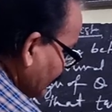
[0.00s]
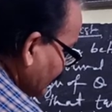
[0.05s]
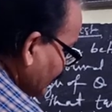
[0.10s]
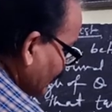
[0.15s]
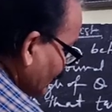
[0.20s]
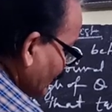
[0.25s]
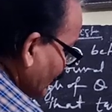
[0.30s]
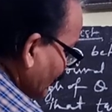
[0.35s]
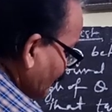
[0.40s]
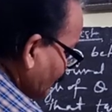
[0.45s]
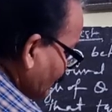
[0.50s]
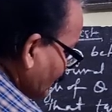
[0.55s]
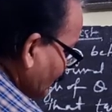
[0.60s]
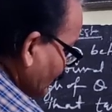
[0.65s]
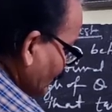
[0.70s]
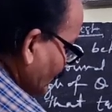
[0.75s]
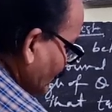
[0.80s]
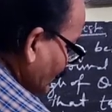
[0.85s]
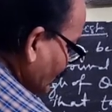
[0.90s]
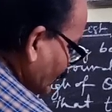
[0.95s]
you have
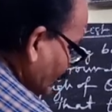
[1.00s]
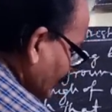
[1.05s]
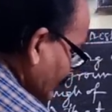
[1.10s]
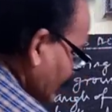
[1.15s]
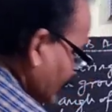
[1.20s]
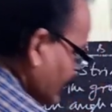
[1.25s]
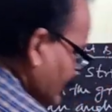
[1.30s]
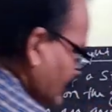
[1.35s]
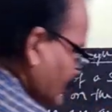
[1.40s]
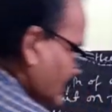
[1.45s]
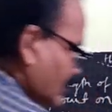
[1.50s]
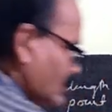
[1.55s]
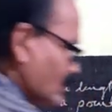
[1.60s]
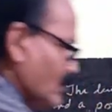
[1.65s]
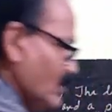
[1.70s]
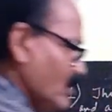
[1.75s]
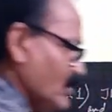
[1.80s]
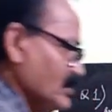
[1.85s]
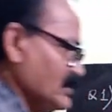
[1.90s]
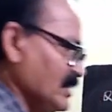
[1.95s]
to
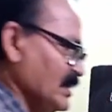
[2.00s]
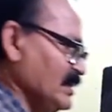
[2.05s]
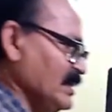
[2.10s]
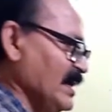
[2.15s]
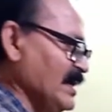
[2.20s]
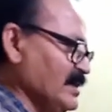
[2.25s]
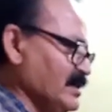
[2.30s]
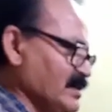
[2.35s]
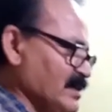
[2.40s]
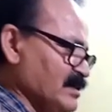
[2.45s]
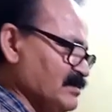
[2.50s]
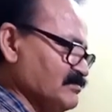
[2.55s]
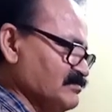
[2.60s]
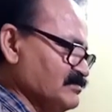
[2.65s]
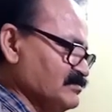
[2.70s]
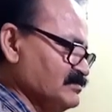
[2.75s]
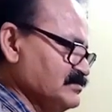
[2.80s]
draw the diagram.